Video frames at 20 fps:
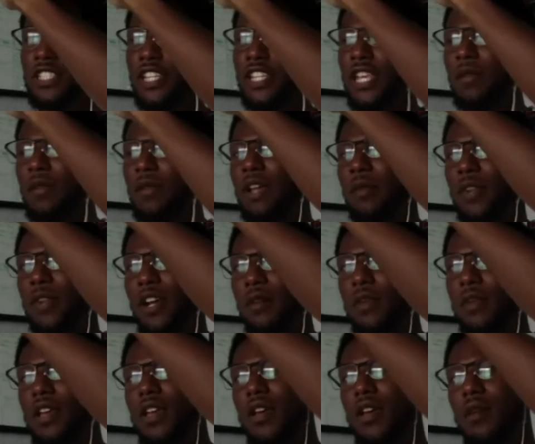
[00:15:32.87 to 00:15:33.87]
climbing up,
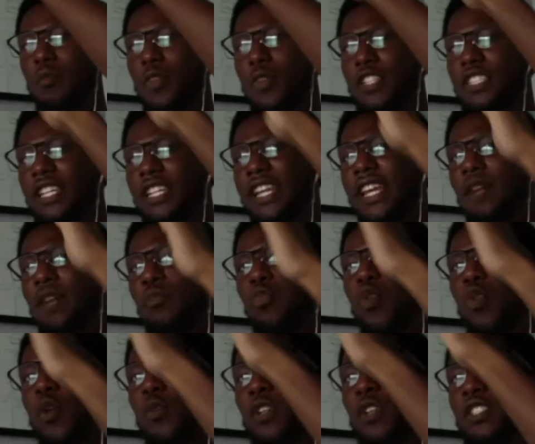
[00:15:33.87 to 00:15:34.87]
but it's going to hit a point
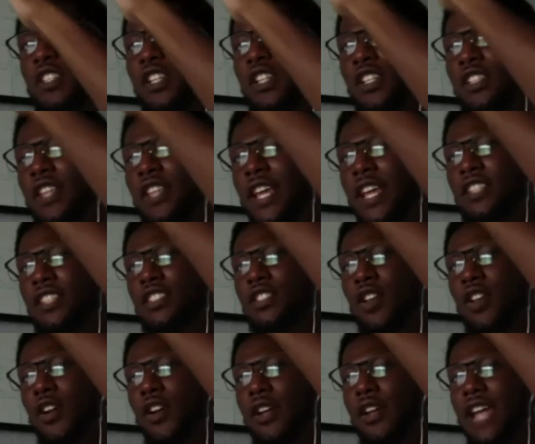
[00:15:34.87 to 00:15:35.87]
where it's going to then
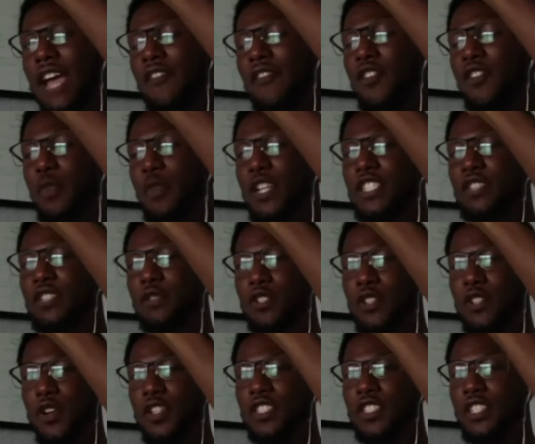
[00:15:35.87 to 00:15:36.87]
start having diminishing
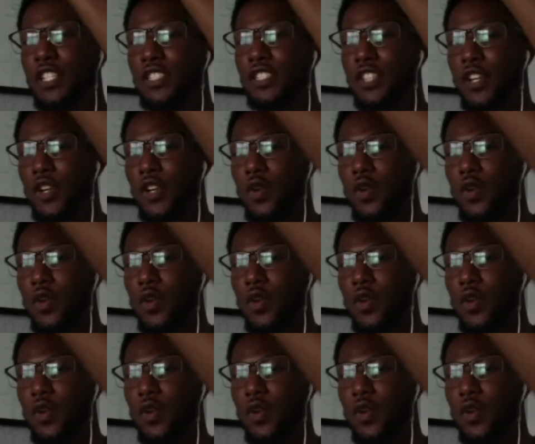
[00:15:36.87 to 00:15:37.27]
returns. It's going to start going